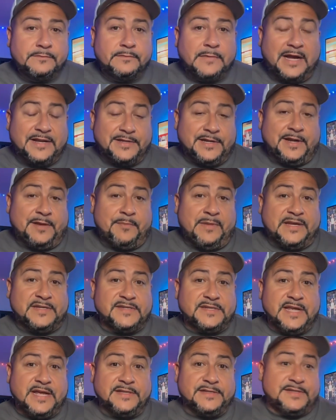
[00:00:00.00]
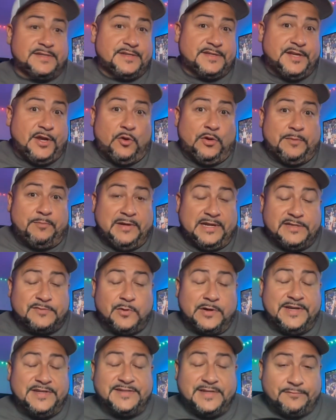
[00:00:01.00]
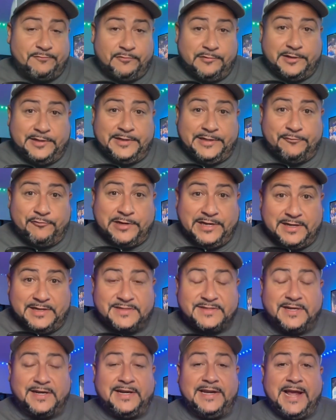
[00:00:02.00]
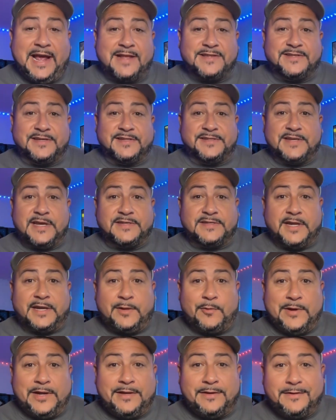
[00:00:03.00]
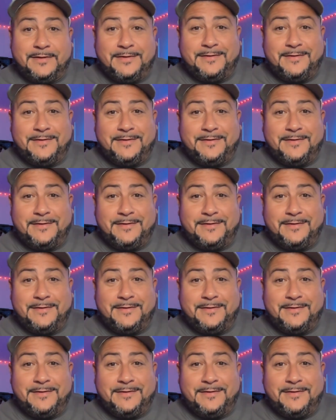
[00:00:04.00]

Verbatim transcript: I think it makes sense. It's the only place where he's realistically had success anyway.